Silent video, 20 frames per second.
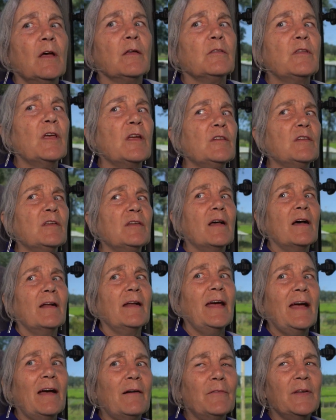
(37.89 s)
they did not
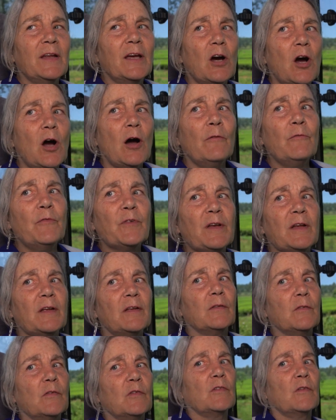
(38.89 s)
have any
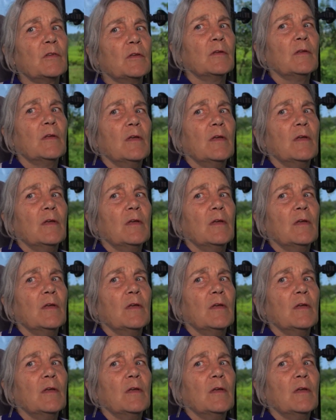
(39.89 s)
confidence.